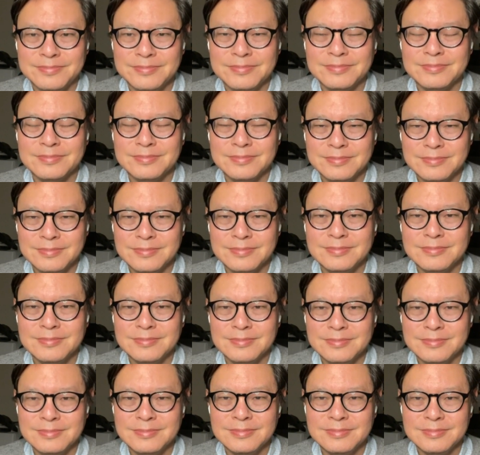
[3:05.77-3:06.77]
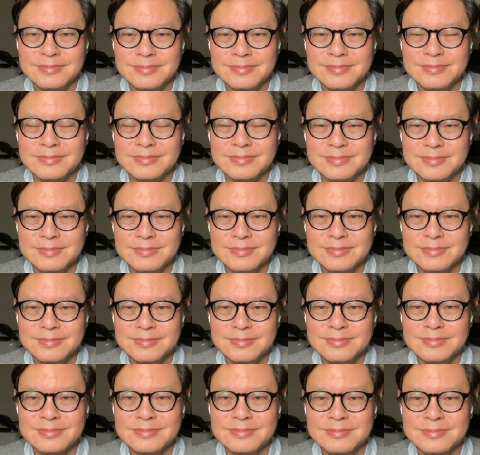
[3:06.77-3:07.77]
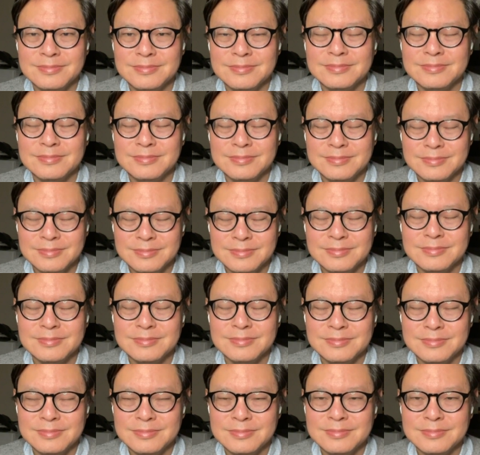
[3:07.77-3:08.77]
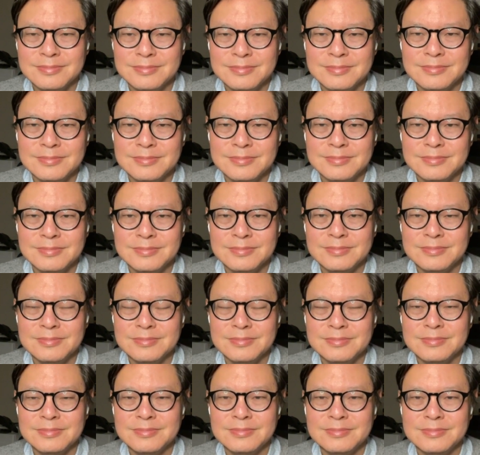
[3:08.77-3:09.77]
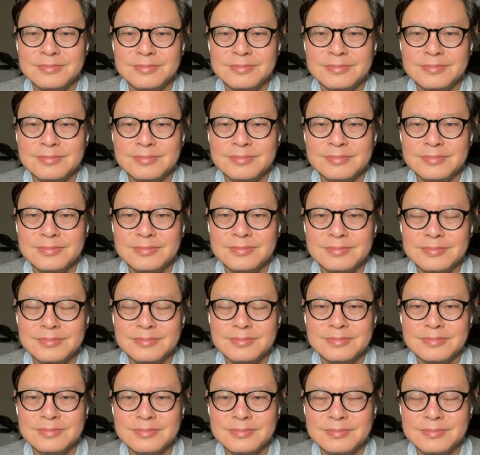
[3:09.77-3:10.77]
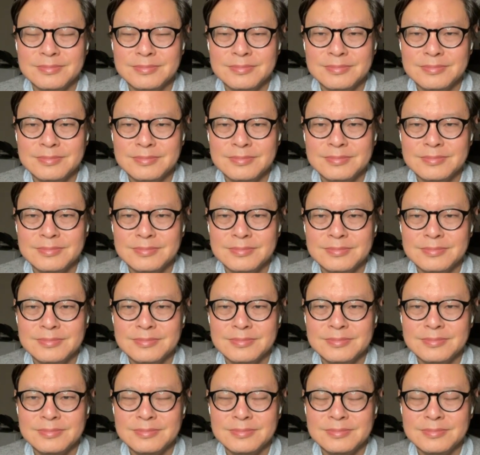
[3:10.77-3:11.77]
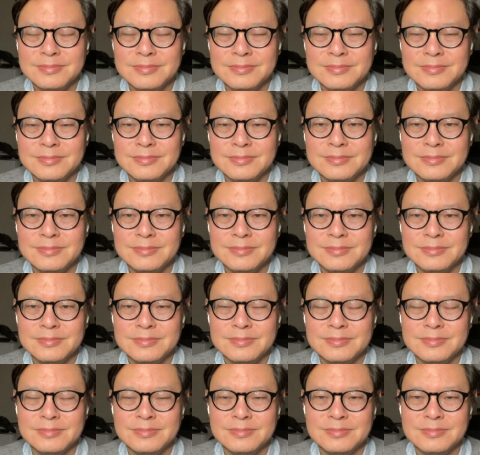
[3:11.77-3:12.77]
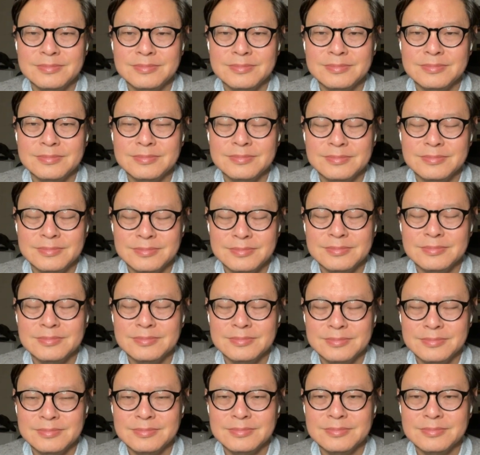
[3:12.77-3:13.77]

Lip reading: (not speaking)